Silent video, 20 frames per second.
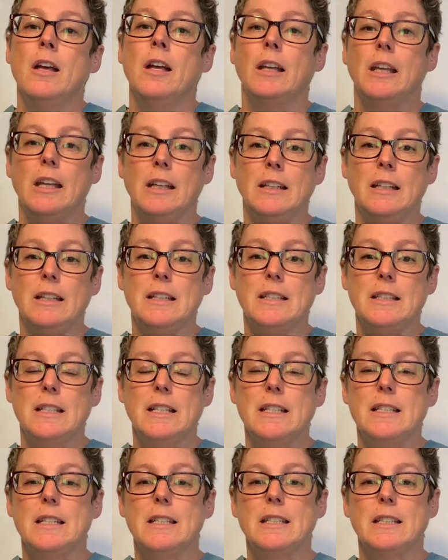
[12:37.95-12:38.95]
Kidney
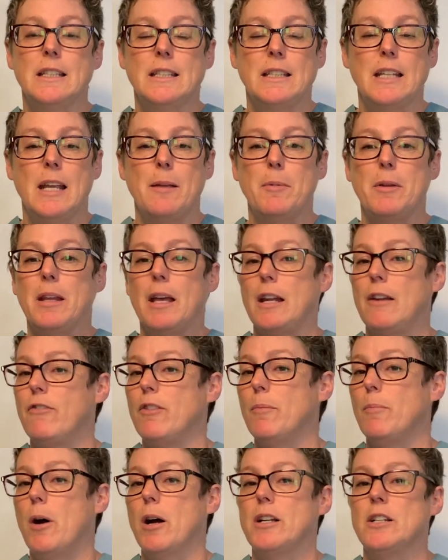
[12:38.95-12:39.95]
disease is the same in that if
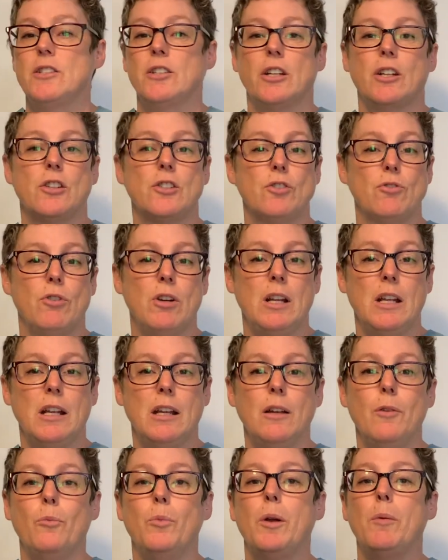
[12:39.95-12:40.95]
the body's not excreting
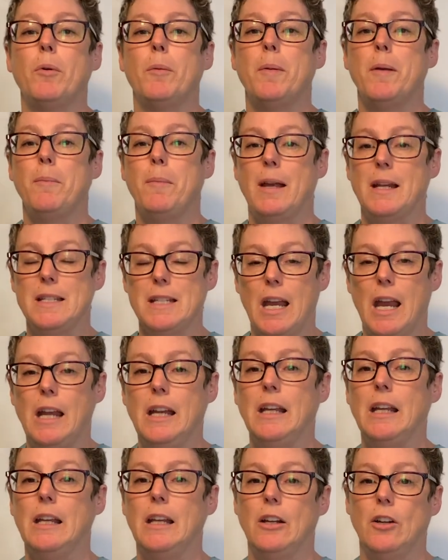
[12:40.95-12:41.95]
it, we will be
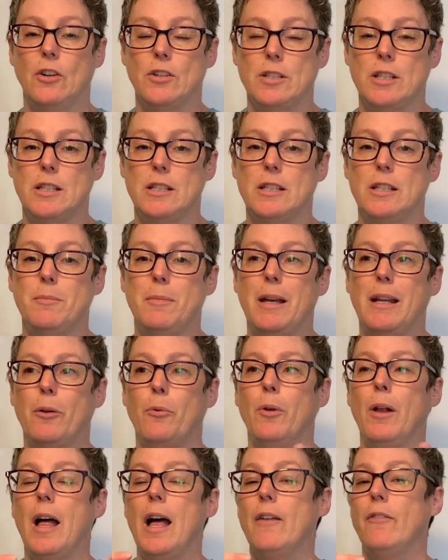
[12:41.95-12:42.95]
maintaining it in our system and it
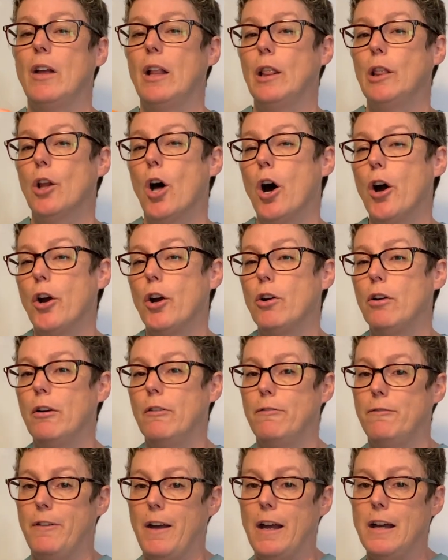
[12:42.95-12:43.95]
will have a longer
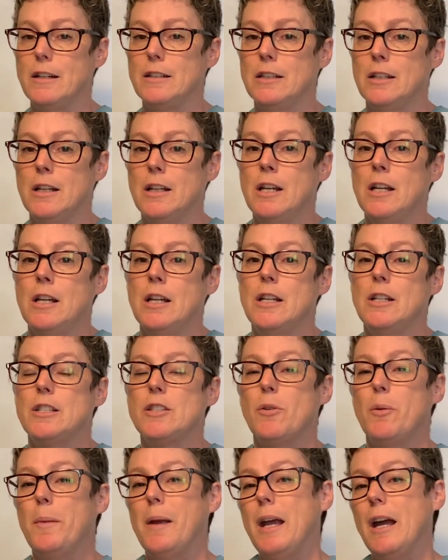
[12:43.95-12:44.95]
effect. And
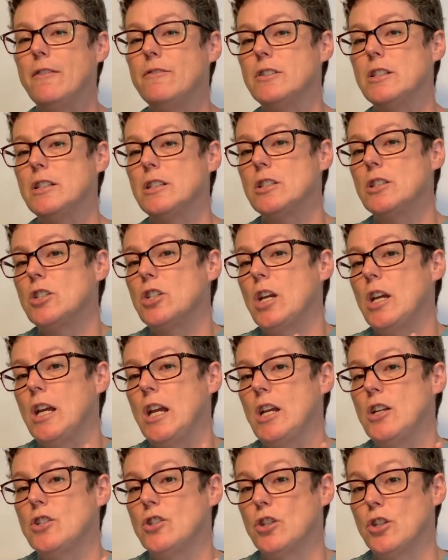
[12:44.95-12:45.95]
so we may have to
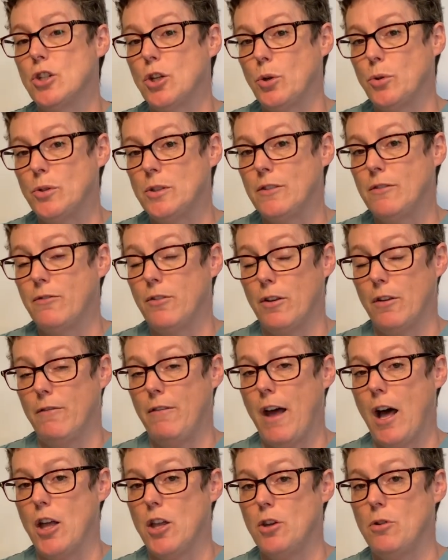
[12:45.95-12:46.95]
change the dose for the
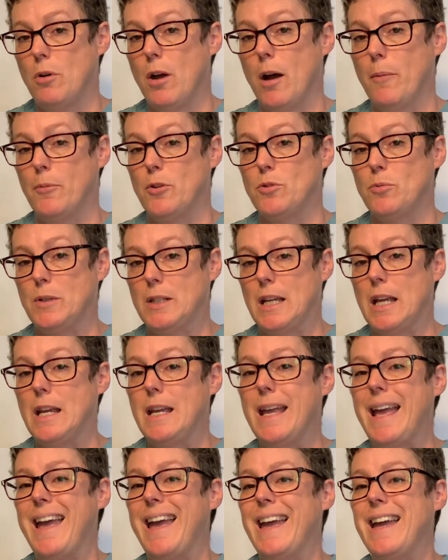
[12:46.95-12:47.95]
value, how much we
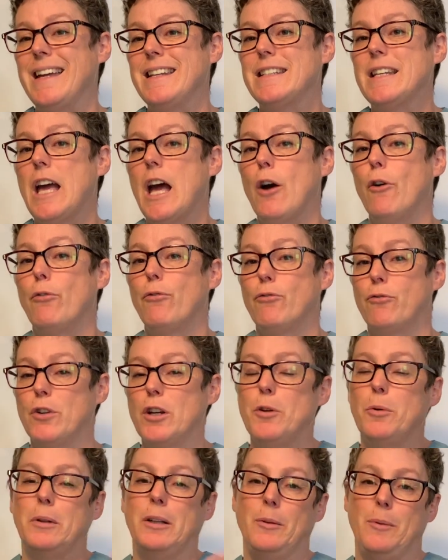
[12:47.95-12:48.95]
take and how
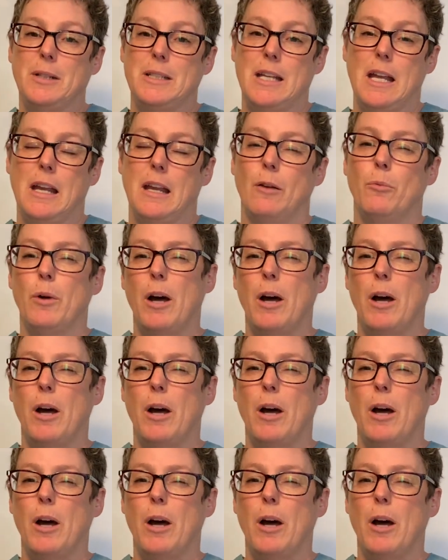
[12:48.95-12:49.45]
frequently we take it.